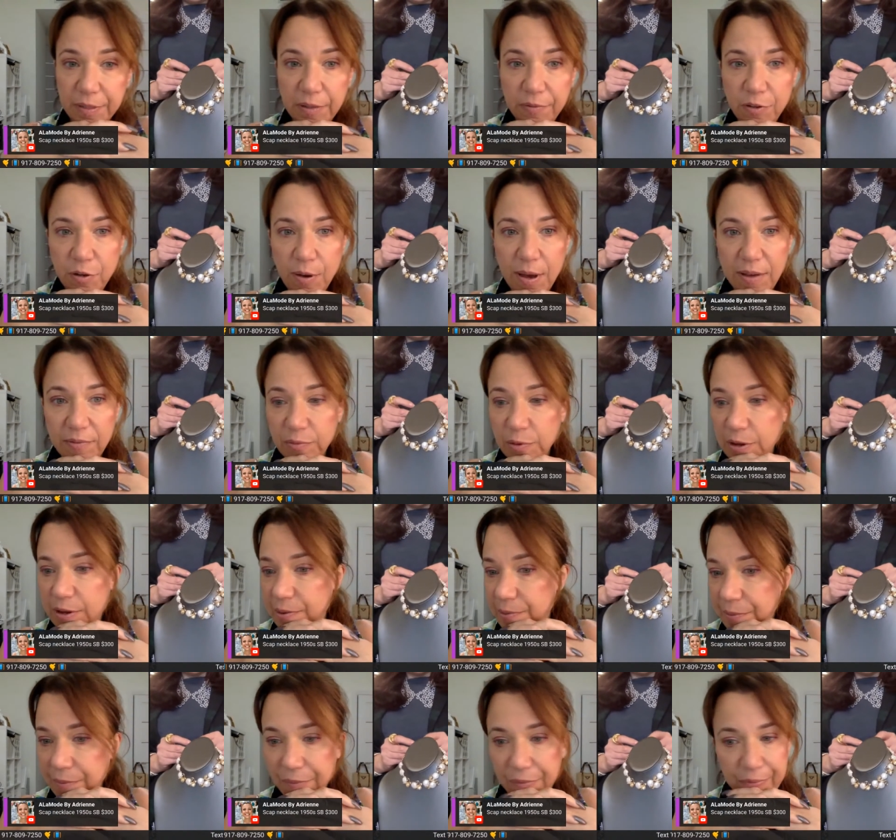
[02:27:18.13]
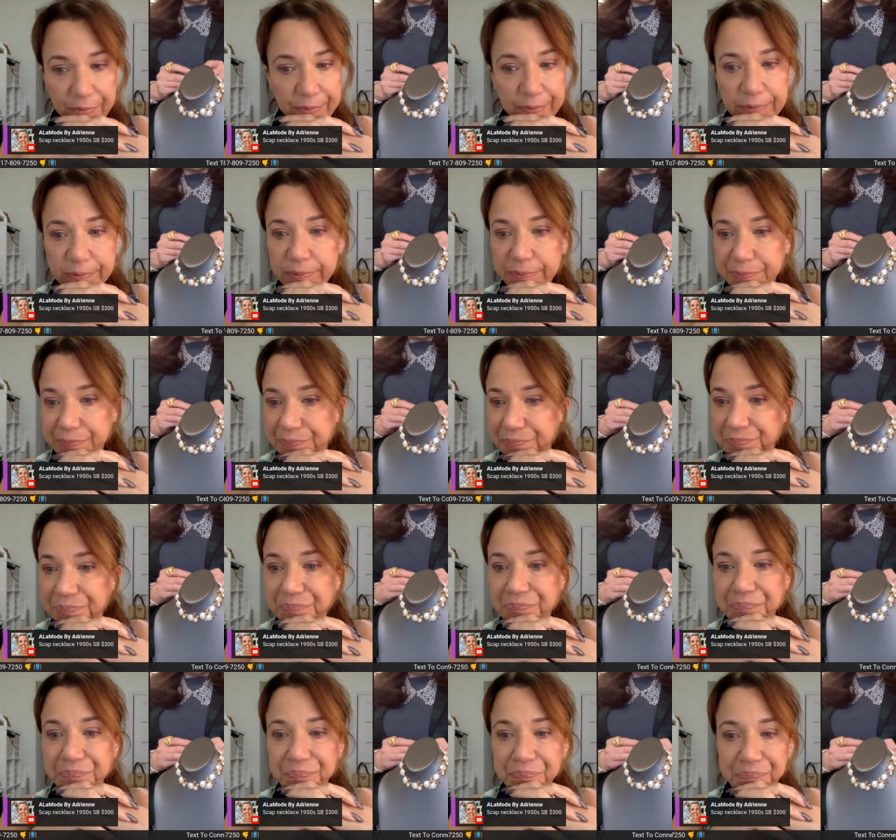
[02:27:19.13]
if you have one.
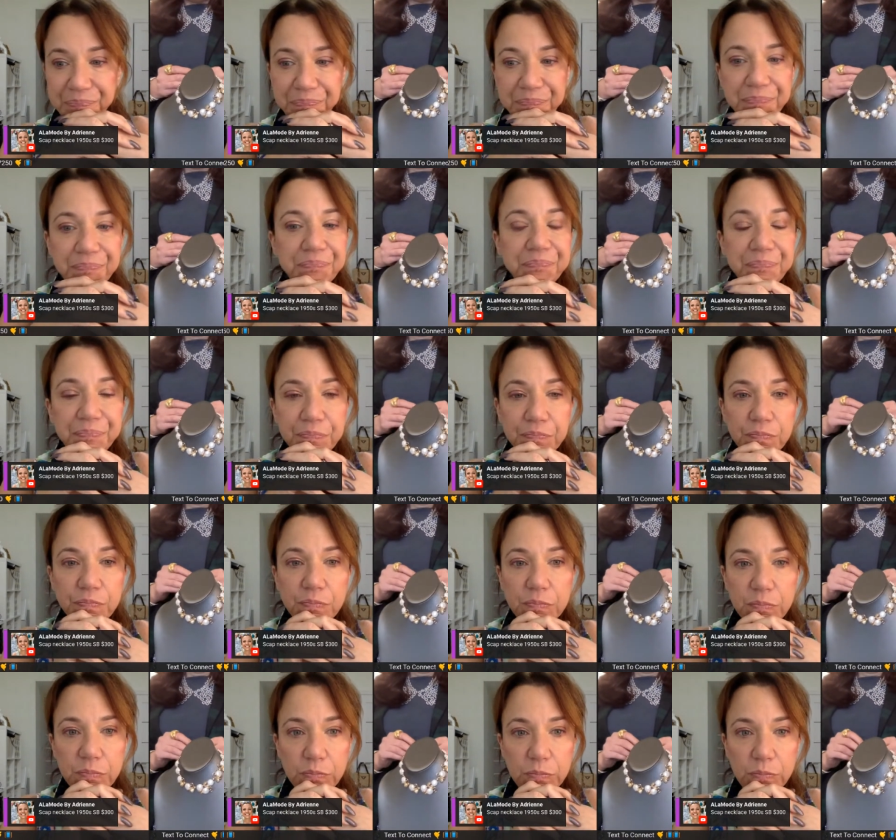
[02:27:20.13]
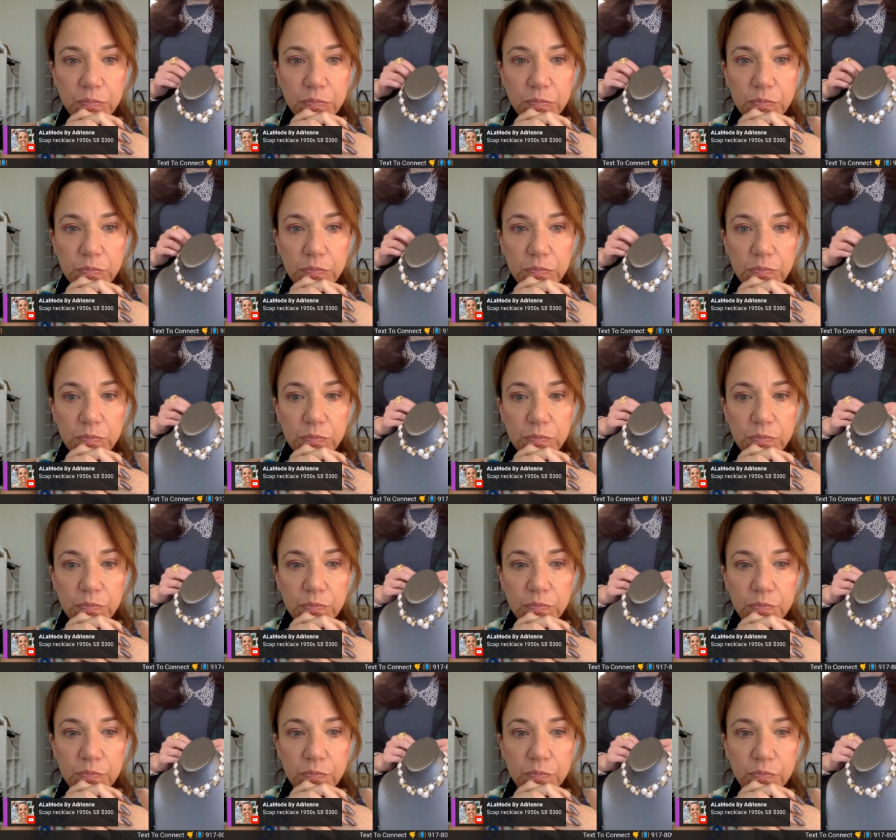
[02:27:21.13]
Oh. Um,
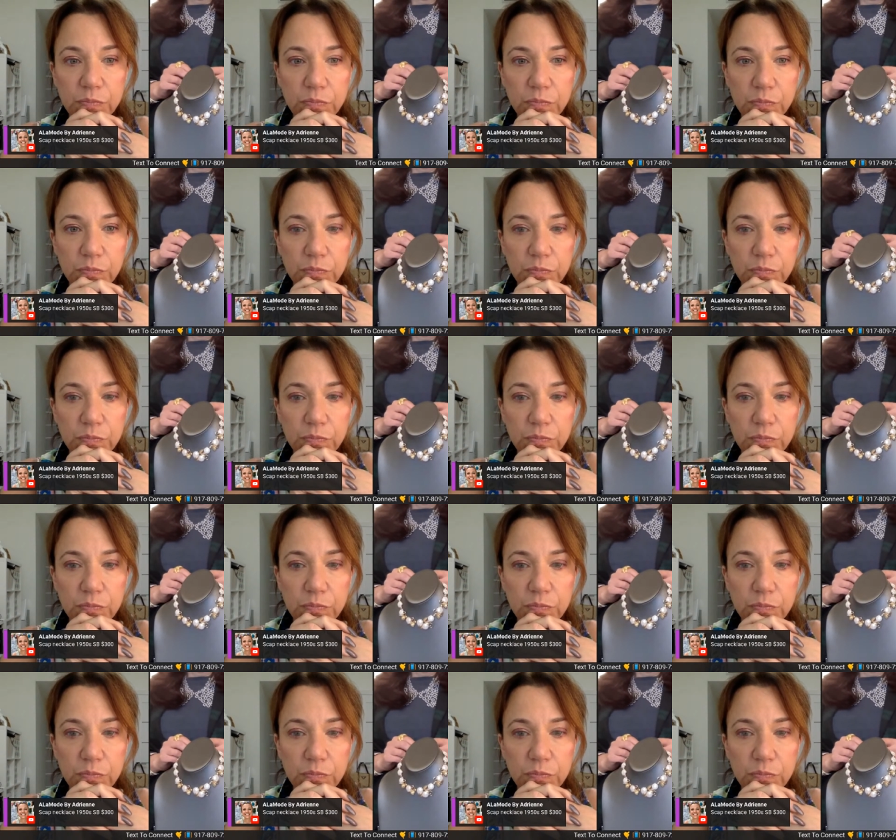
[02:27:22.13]
um